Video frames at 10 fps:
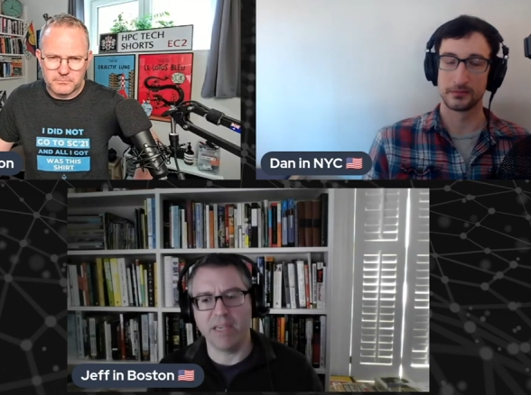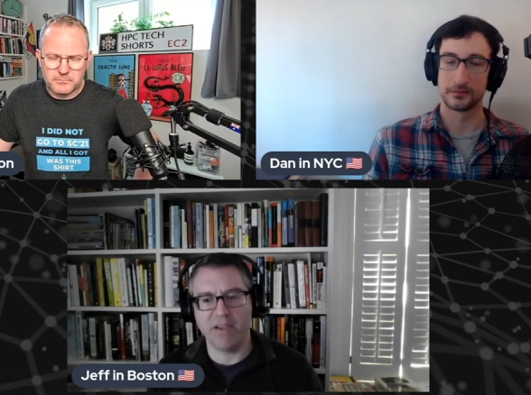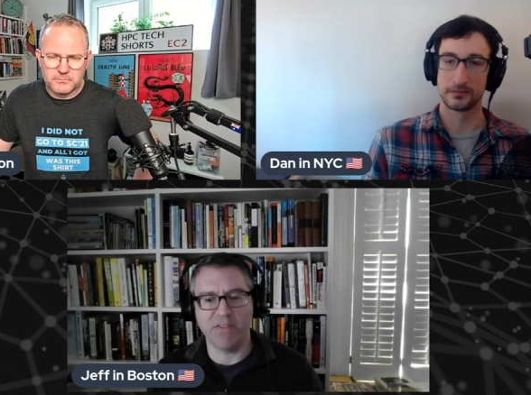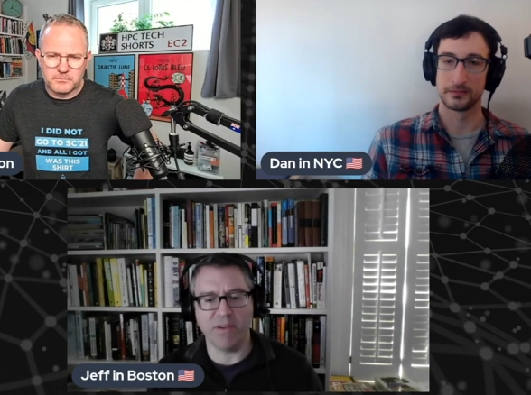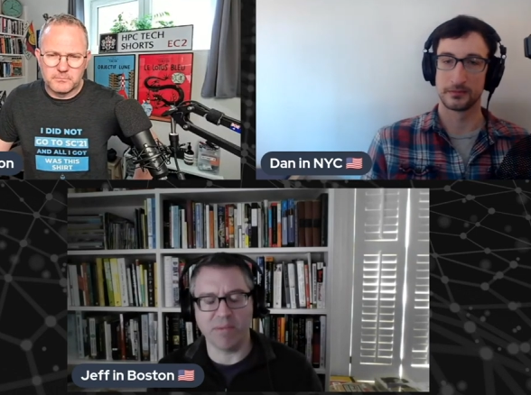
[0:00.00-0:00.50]

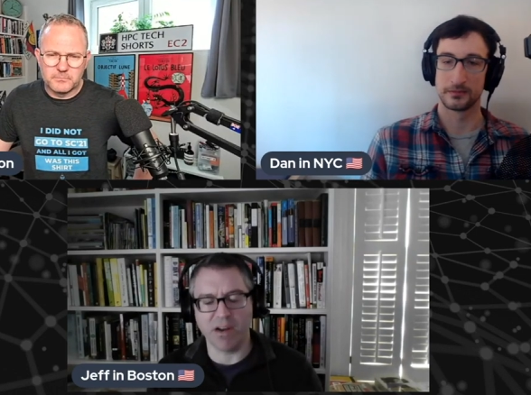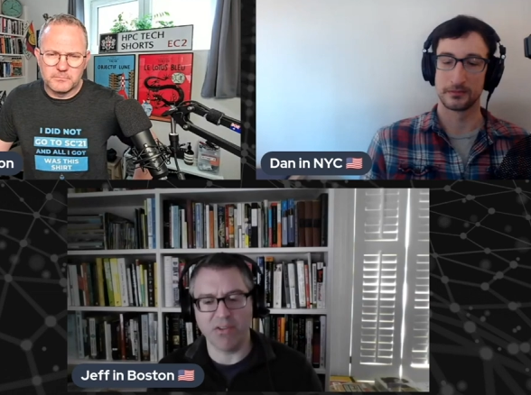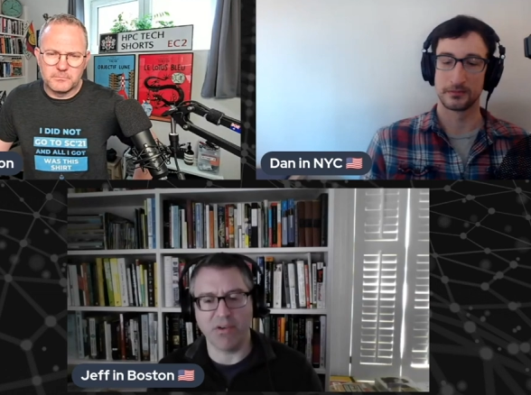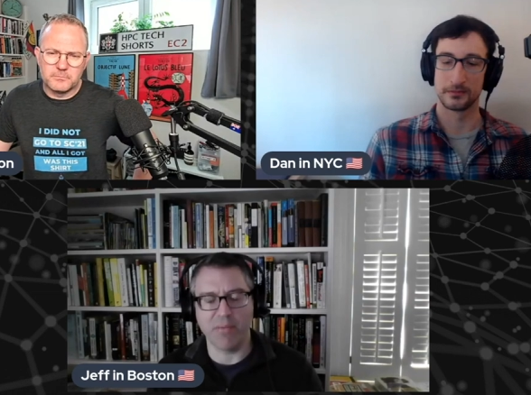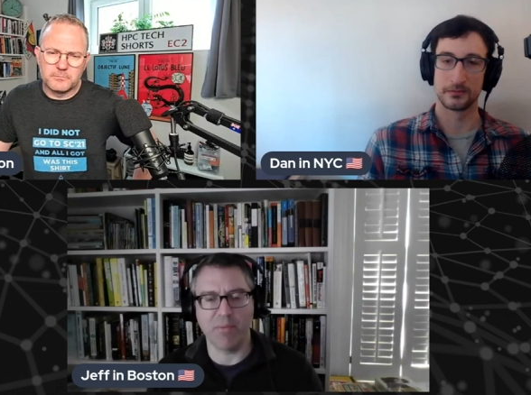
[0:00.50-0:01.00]
Speaker 1: because the model is
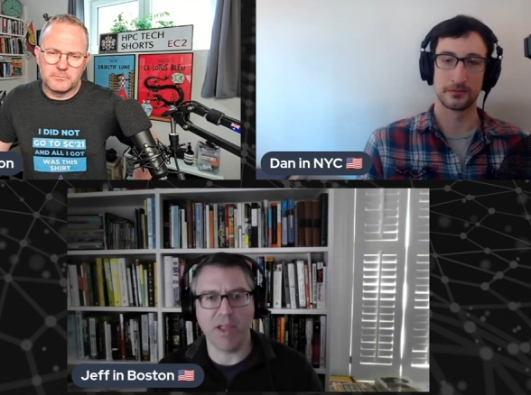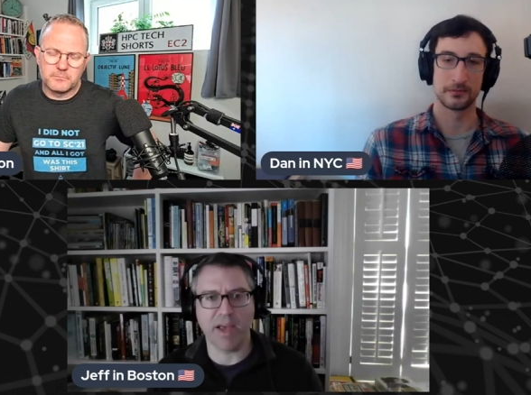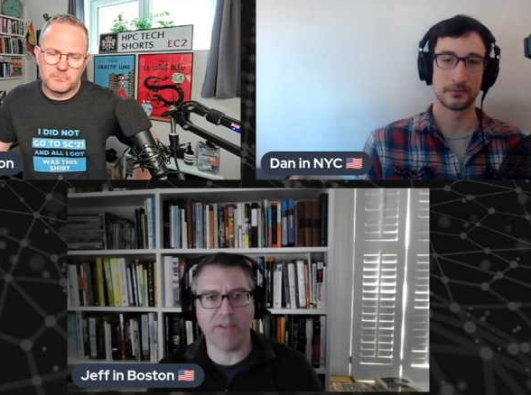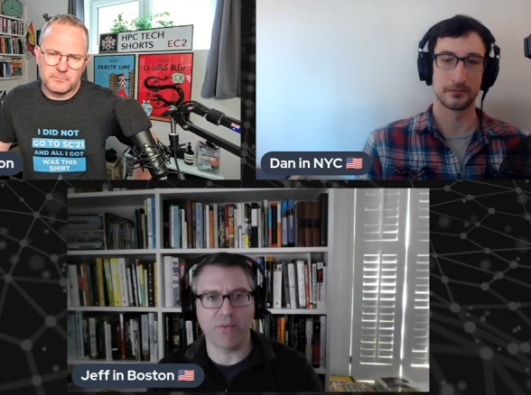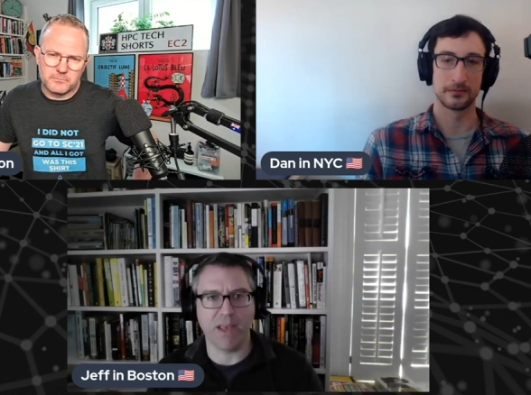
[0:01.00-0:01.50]
so
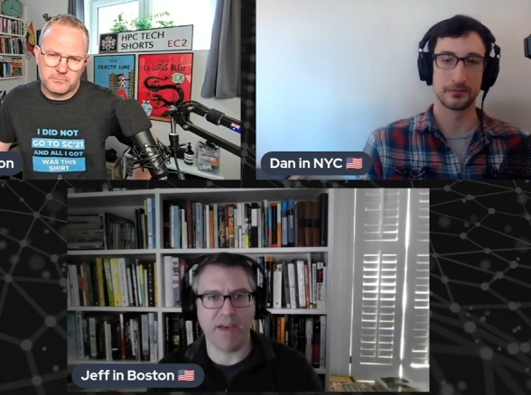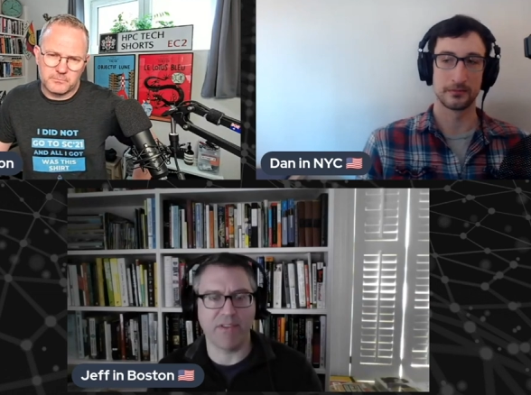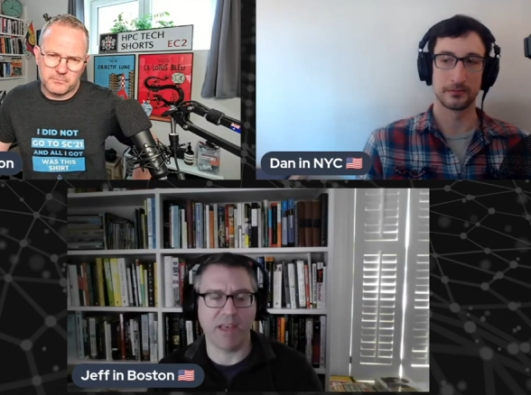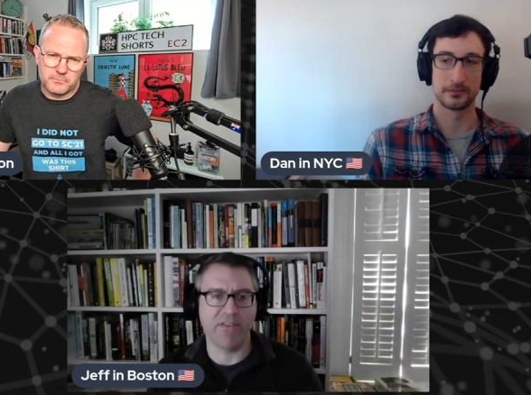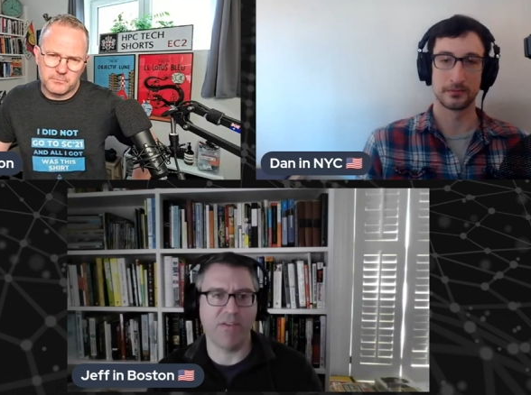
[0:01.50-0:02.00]
complex, we have
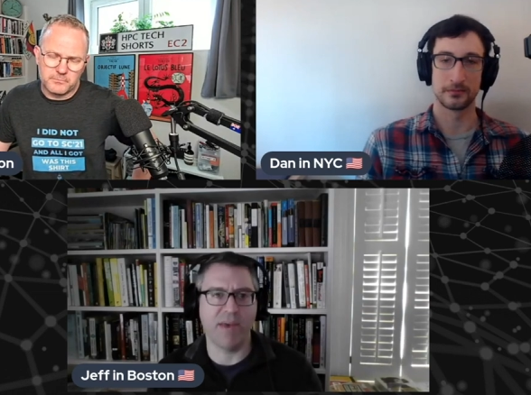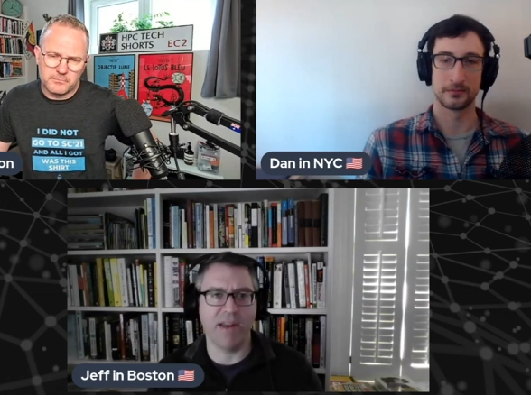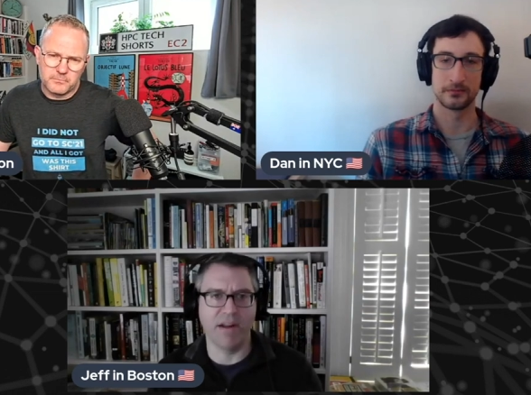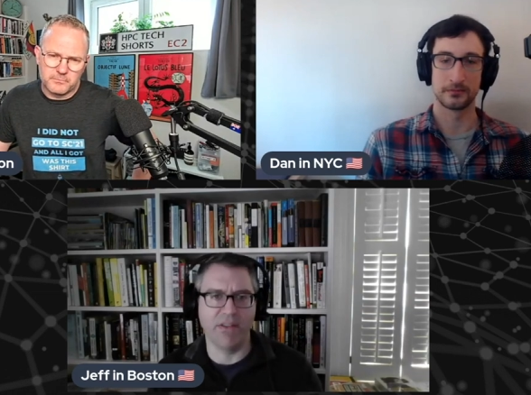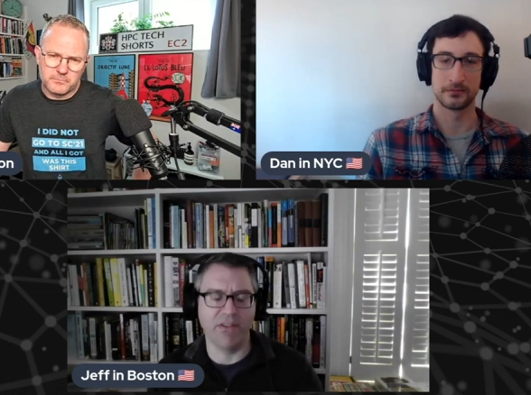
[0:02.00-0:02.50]
to estimate
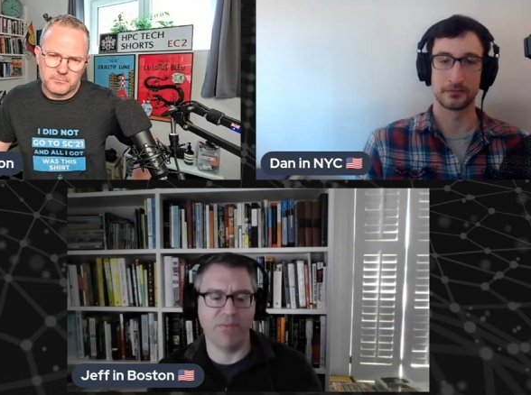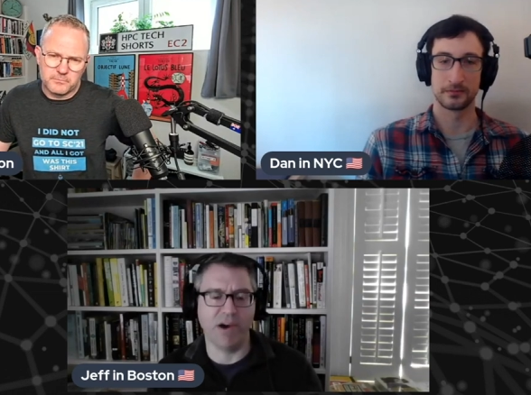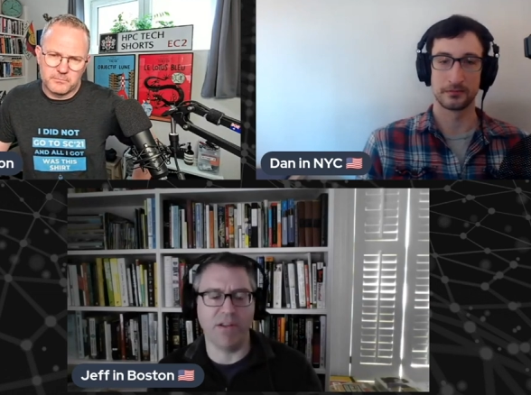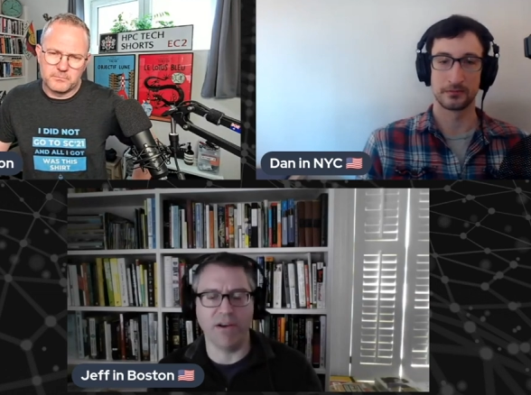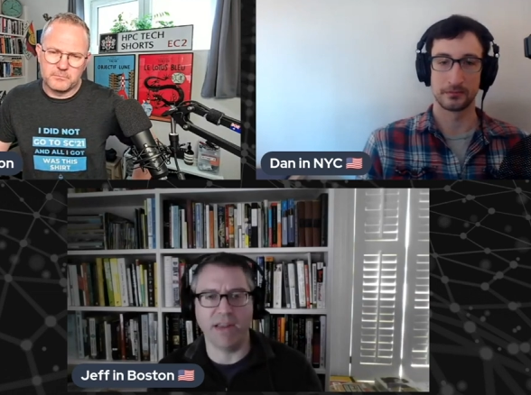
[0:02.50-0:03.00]
it on
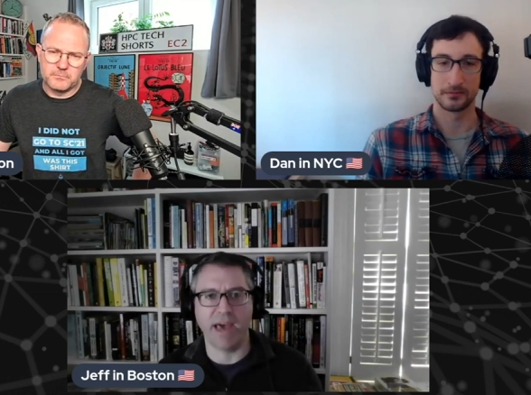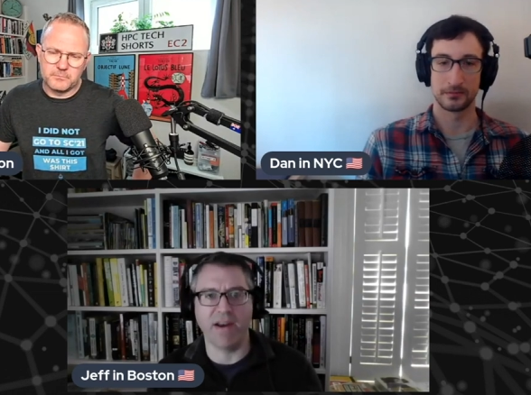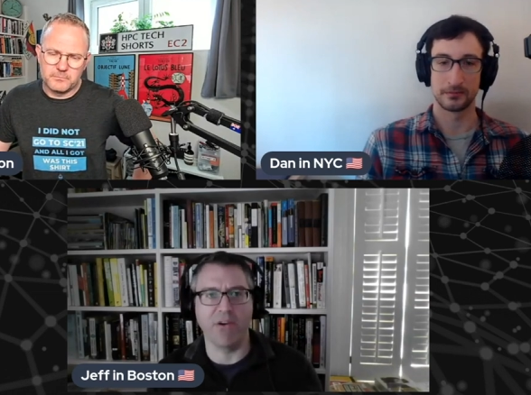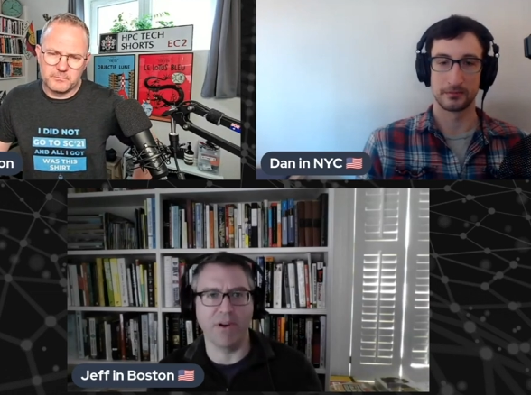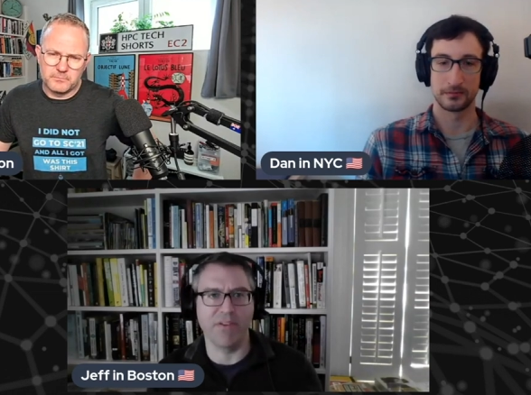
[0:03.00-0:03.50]
smaller
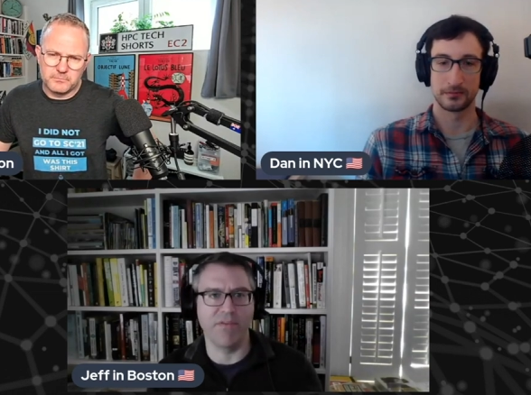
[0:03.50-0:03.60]
categories